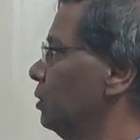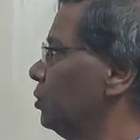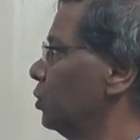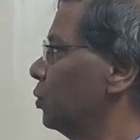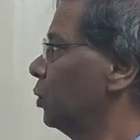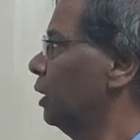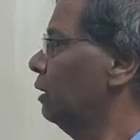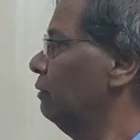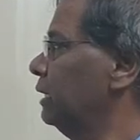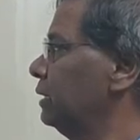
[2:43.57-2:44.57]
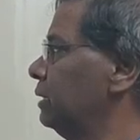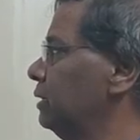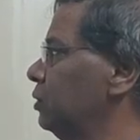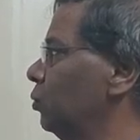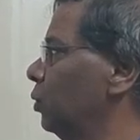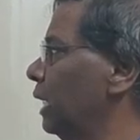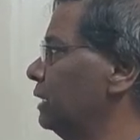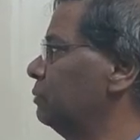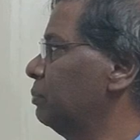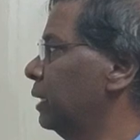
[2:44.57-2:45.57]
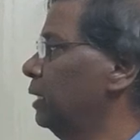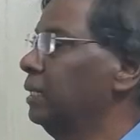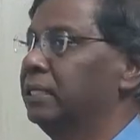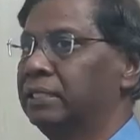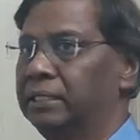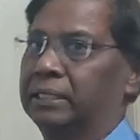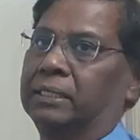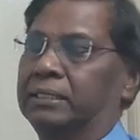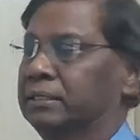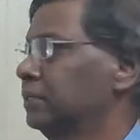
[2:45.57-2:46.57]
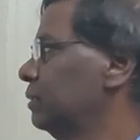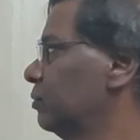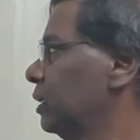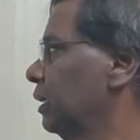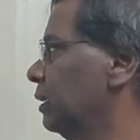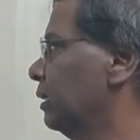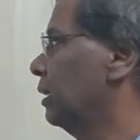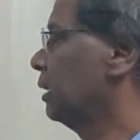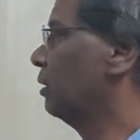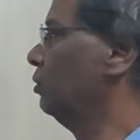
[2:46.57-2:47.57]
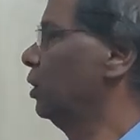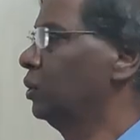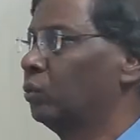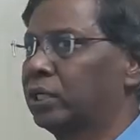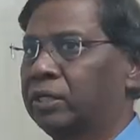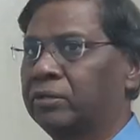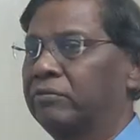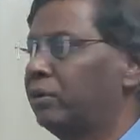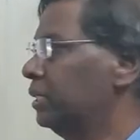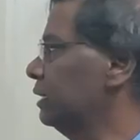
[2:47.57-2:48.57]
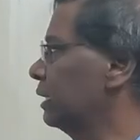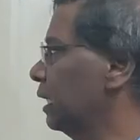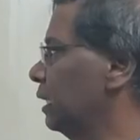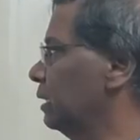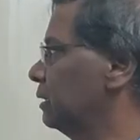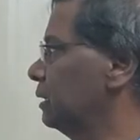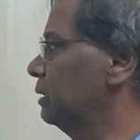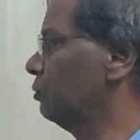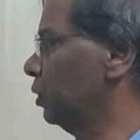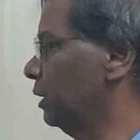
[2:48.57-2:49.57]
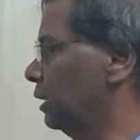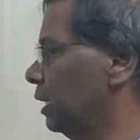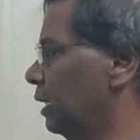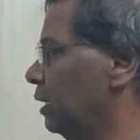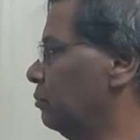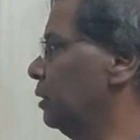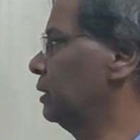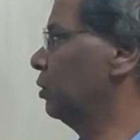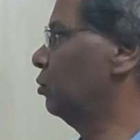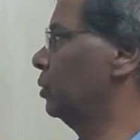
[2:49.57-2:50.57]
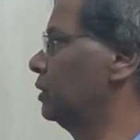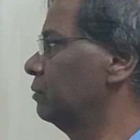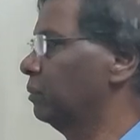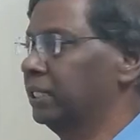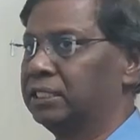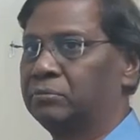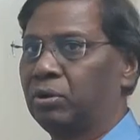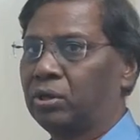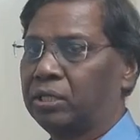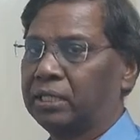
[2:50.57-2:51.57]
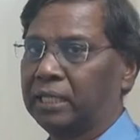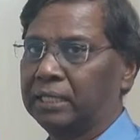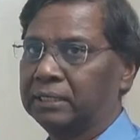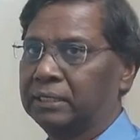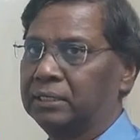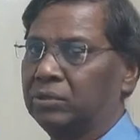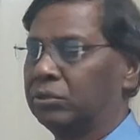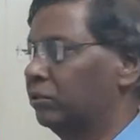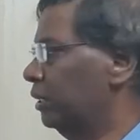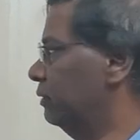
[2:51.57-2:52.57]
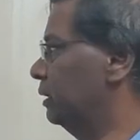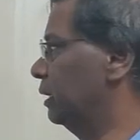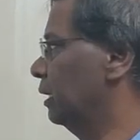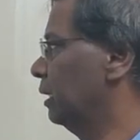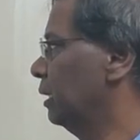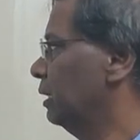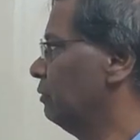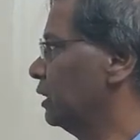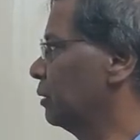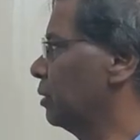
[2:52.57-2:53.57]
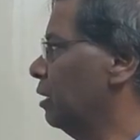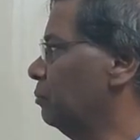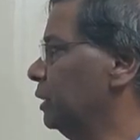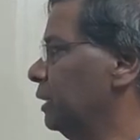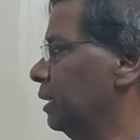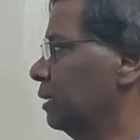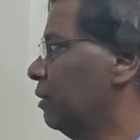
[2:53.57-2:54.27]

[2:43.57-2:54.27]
So total wages is 2 lakhs per year. Okay. Now we will have to work out what is the current assets, what is the current liabilities, how much money is blocked in current assets, you have to arrive at. For example, raw material.